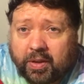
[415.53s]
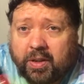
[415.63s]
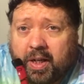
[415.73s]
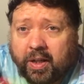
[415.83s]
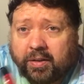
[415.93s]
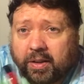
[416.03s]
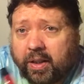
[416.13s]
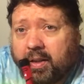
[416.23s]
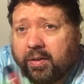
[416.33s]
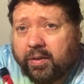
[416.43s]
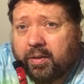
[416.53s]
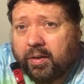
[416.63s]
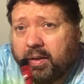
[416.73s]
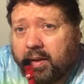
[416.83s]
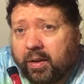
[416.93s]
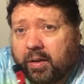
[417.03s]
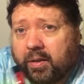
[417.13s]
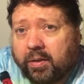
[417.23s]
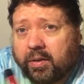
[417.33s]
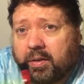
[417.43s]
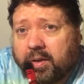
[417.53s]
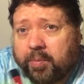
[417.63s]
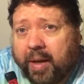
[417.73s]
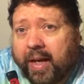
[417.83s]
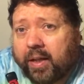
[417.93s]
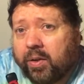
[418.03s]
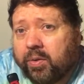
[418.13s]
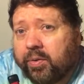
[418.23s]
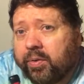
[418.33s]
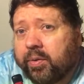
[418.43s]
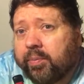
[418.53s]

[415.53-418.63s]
Now to get into the uh, tobaccos,